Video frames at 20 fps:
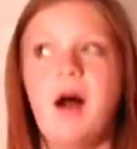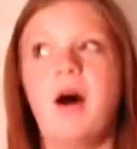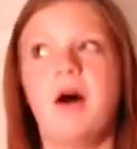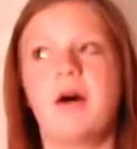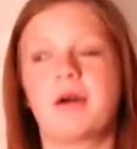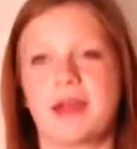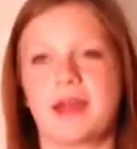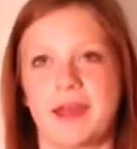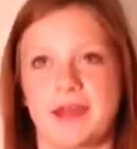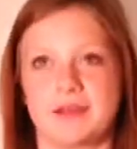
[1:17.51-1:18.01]

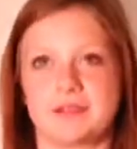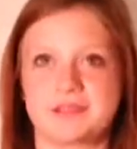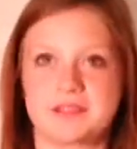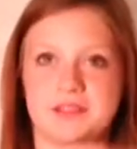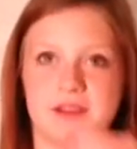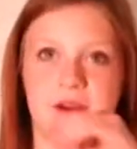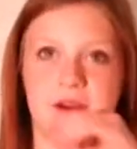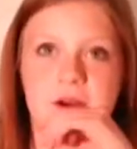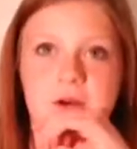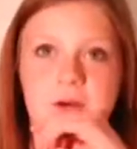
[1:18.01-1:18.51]
Okay,
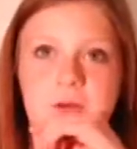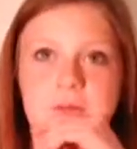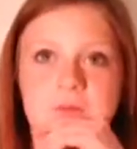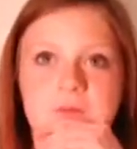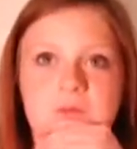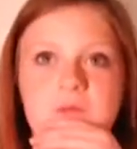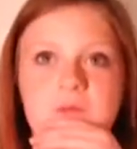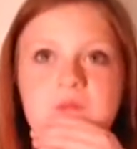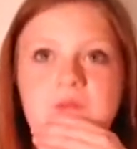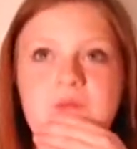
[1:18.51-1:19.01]
so
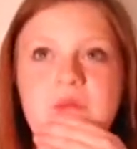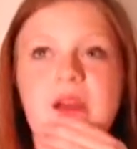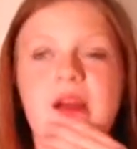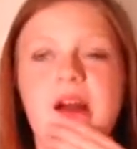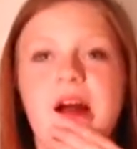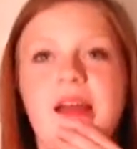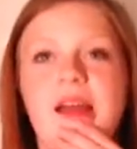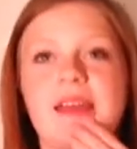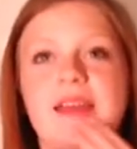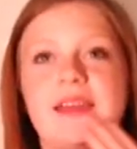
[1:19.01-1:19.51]

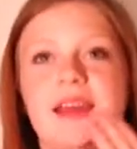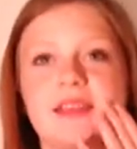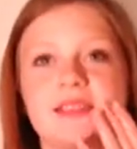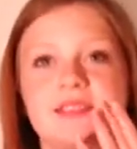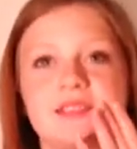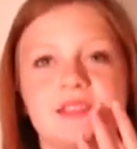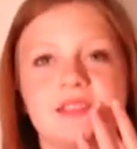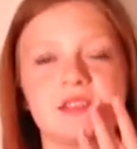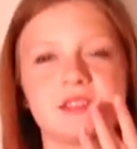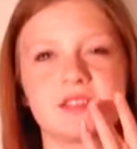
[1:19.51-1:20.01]
I guess
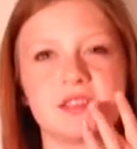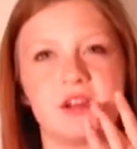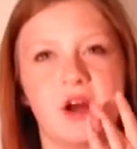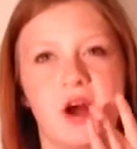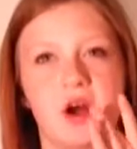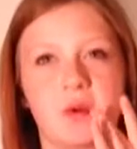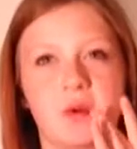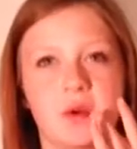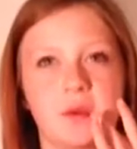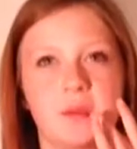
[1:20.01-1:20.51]
there's an
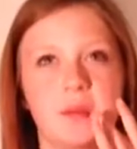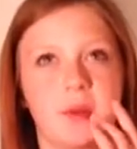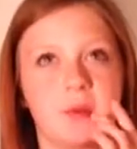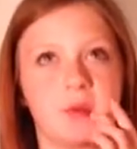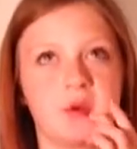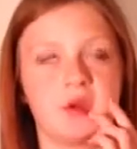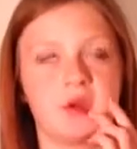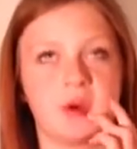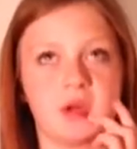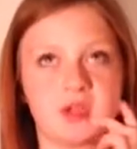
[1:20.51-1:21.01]
awkward
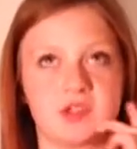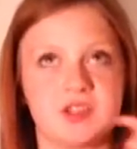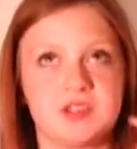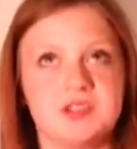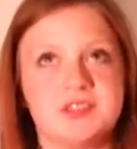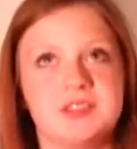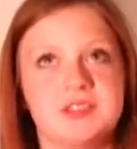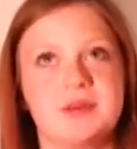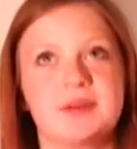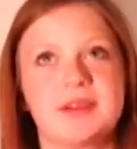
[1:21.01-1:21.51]
memory question
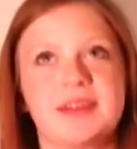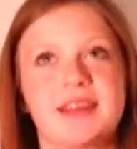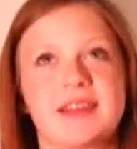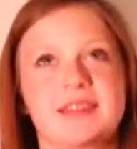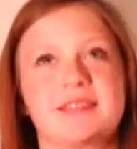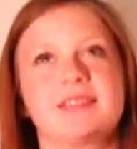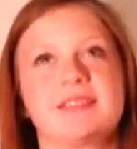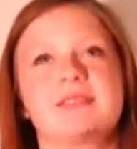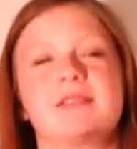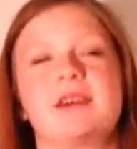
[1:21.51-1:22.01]
too, and I guess
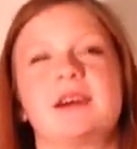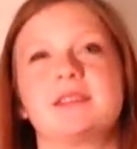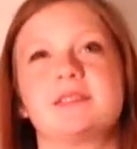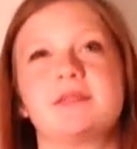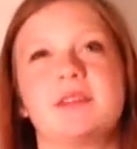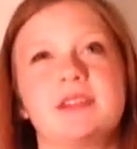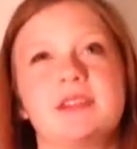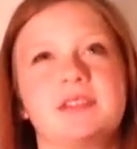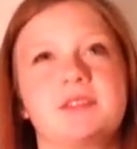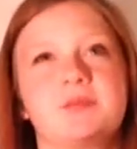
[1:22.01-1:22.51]
this
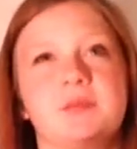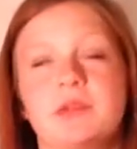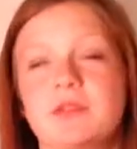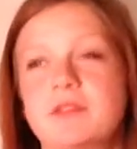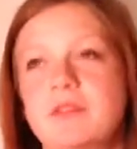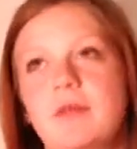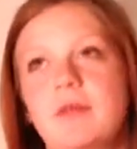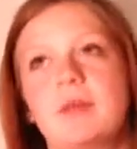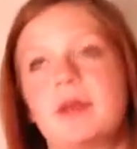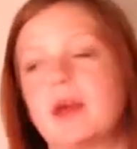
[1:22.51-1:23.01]
classifies as both
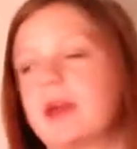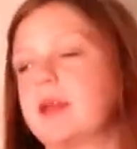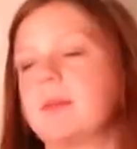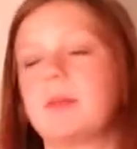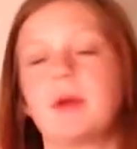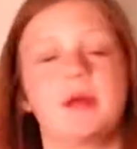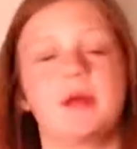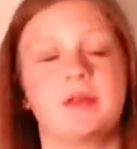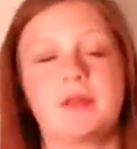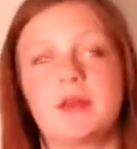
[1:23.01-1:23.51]
of them, but I can
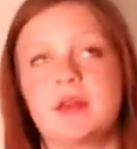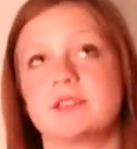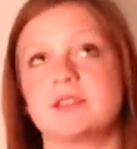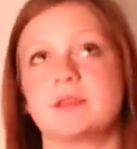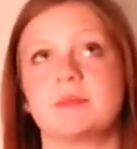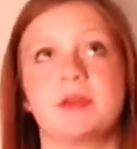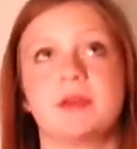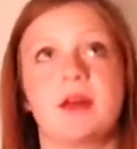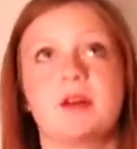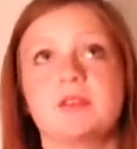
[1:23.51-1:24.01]
probably think of
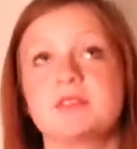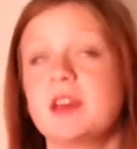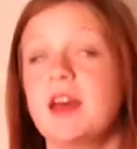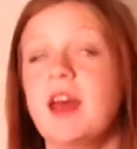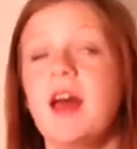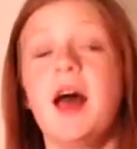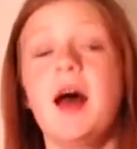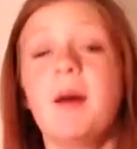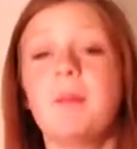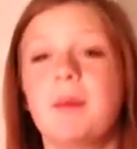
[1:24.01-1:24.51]
something else.
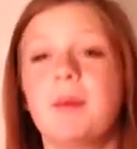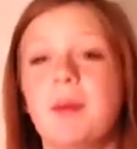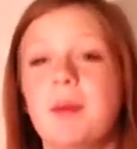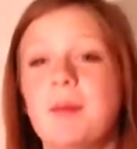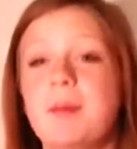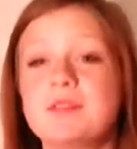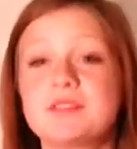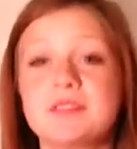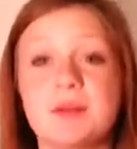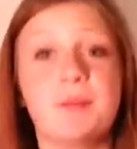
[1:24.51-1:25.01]
But my
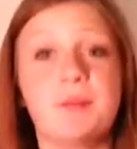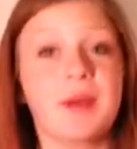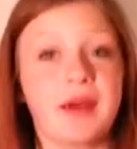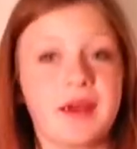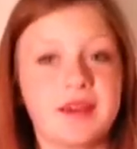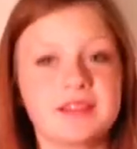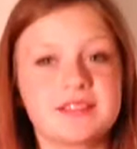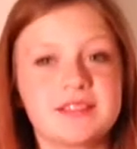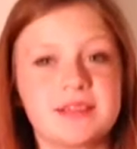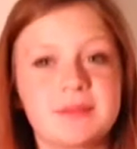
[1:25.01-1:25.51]
most
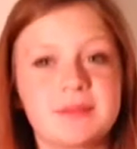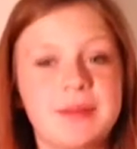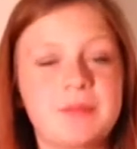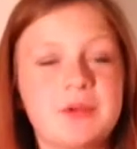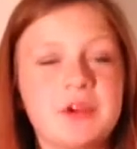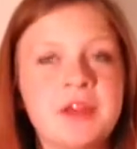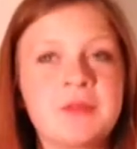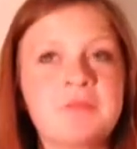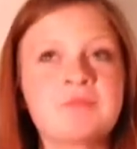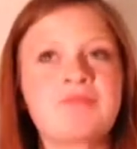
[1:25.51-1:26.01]
embarrassing
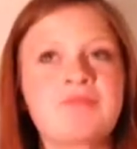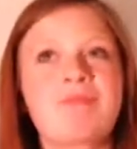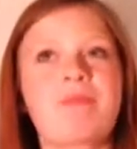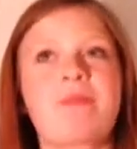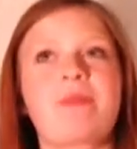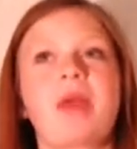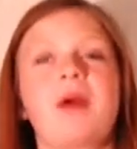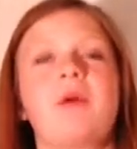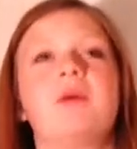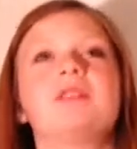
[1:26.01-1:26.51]
memory
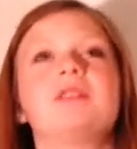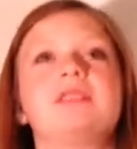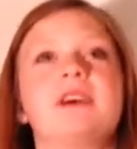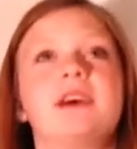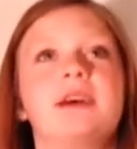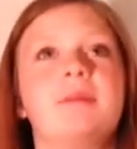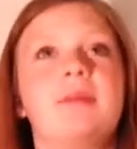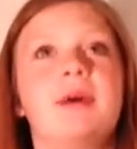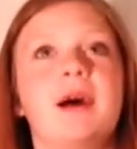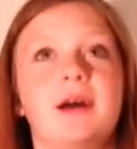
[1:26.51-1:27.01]
one
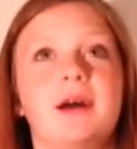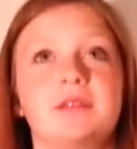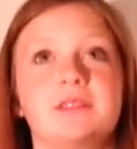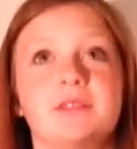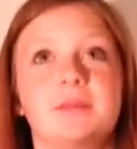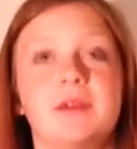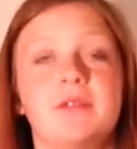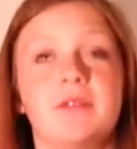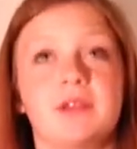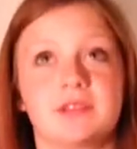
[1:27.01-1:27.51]
time I was at
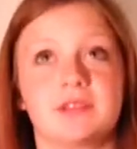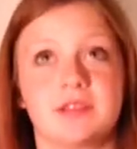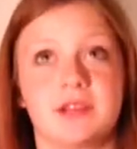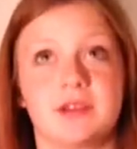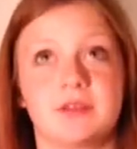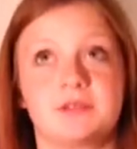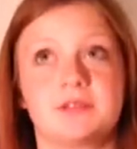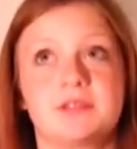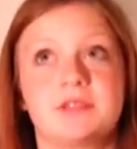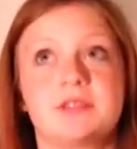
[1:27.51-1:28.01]
my friend's
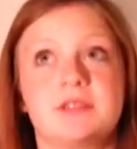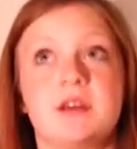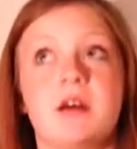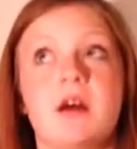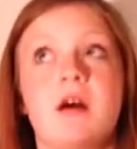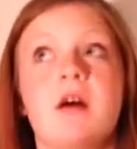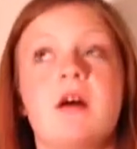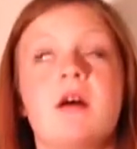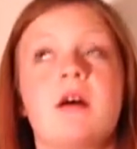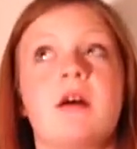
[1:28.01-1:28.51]
house
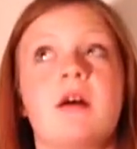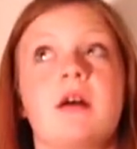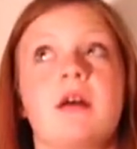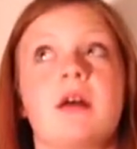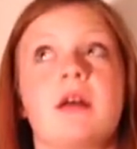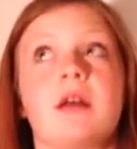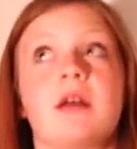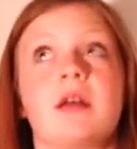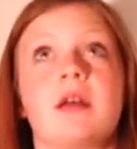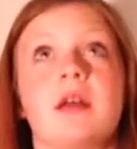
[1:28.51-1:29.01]

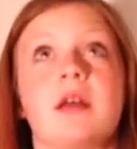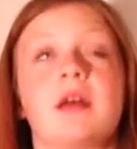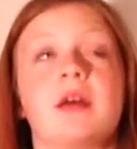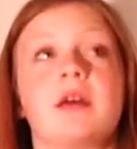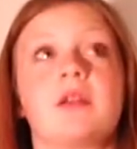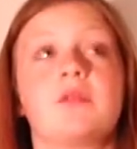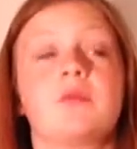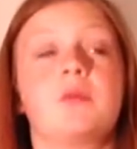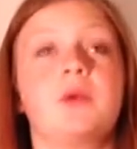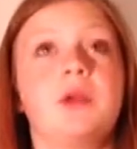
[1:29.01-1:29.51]

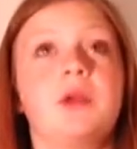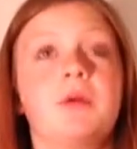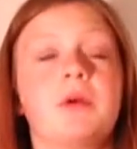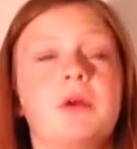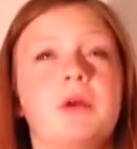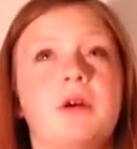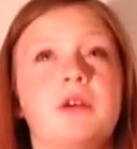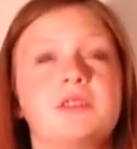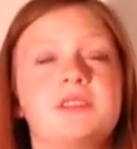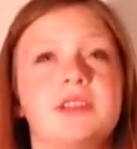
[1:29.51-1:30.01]
and we were
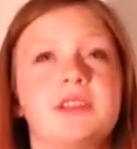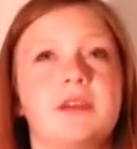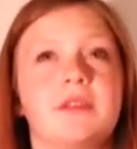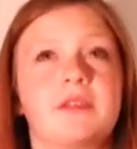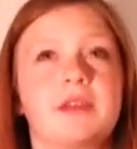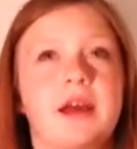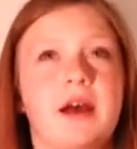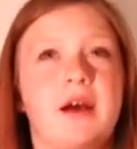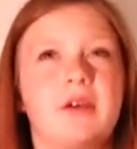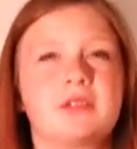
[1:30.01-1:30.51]
all sitting on the
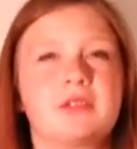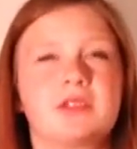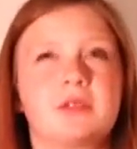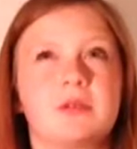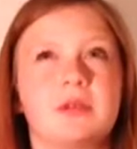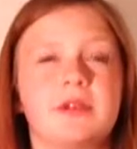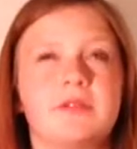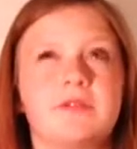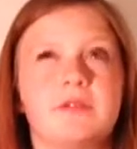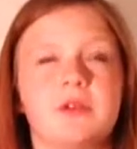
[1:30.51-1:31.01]
couch, so
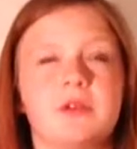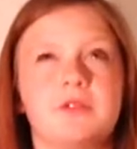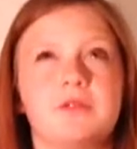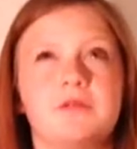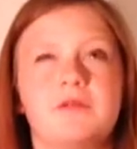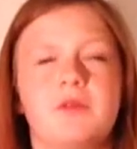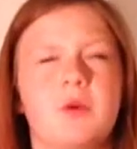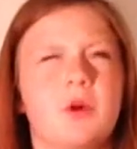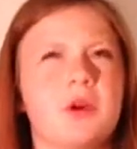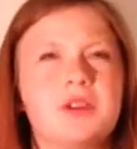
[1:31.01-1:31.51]
like for
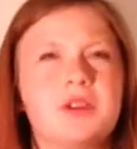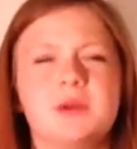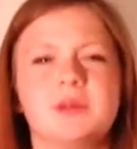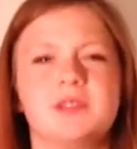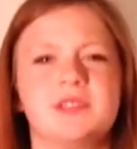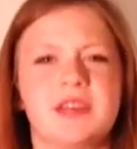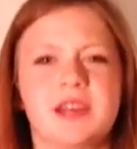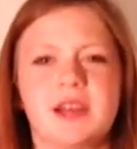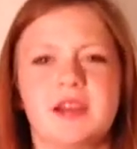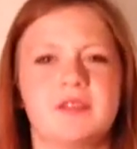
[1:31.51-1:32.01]
four dudes
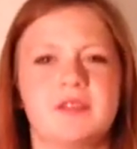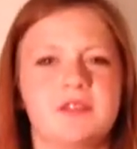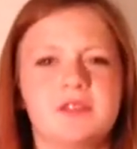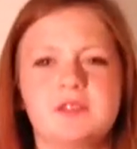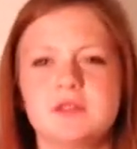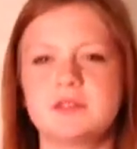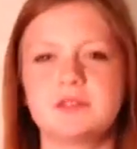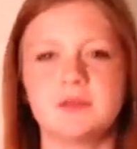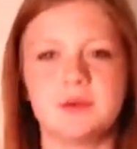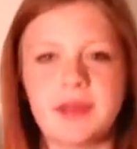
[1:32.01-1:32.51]
there, and the
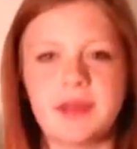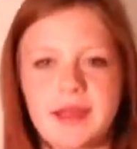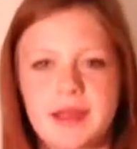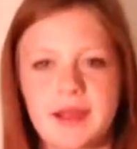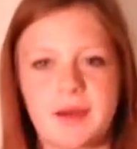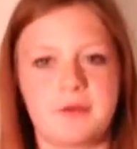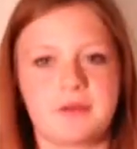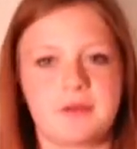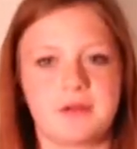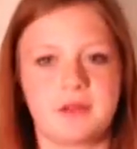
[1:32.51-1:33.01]
dudes that we hang
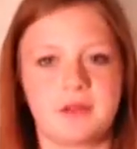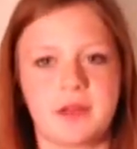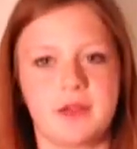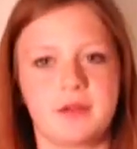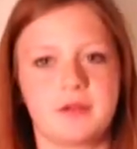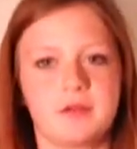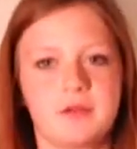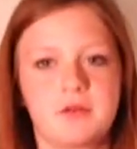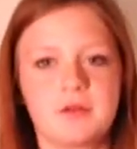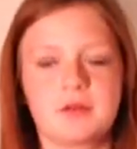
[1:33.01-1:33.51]
out with are
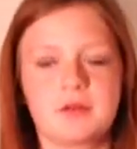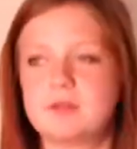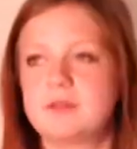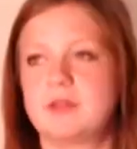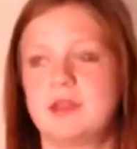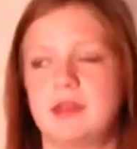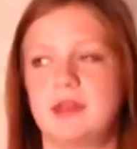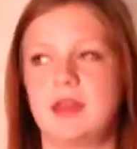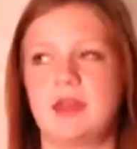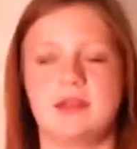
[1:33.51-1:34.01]
like good
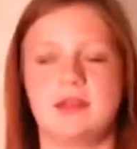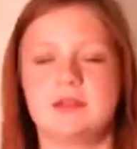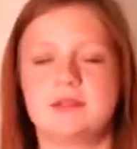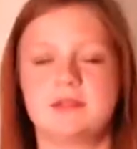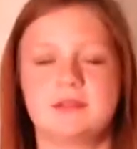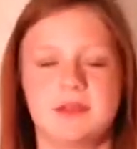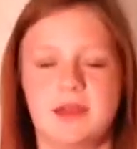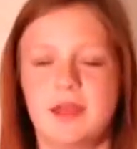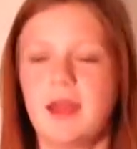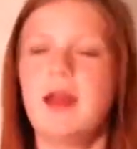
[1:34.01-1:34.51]

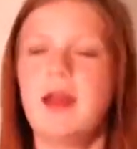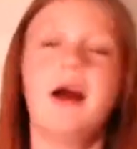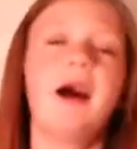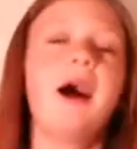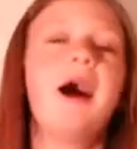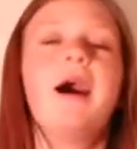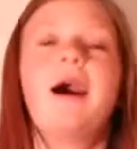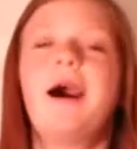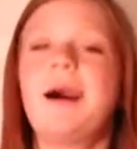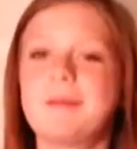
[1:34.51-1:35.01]
kids. Like
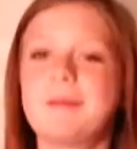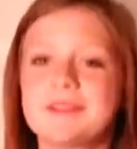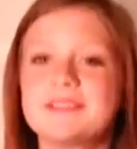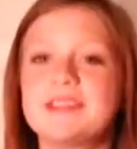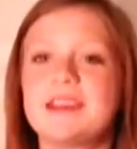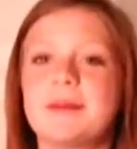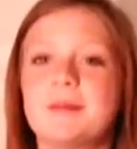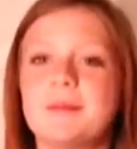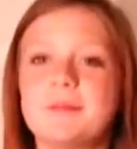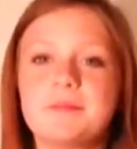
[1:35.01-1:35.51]
I'm not
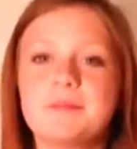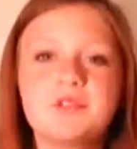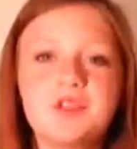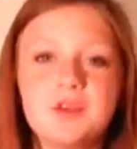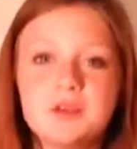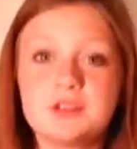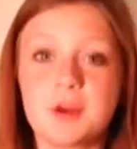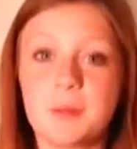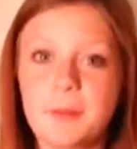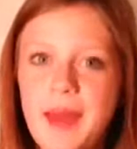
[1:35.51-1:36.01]
saying
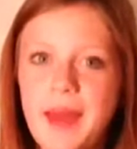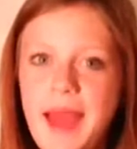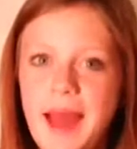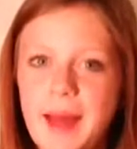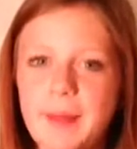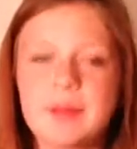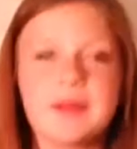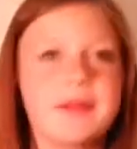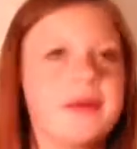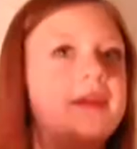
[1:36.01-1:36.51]
dudes are
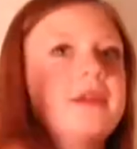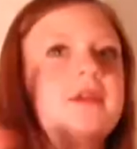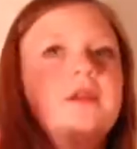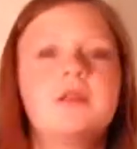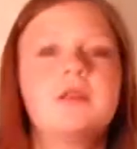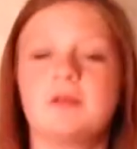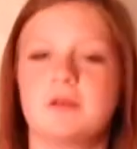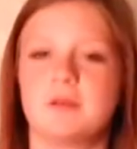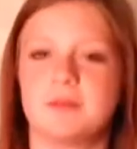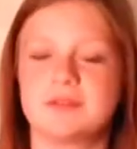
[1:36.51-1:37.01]
bad, but like
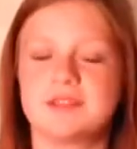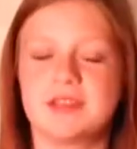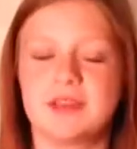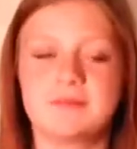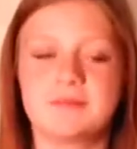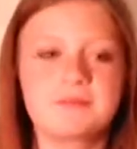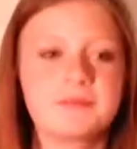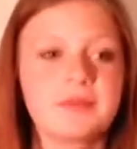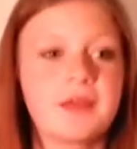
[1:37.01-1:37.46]
you know what I'm saying.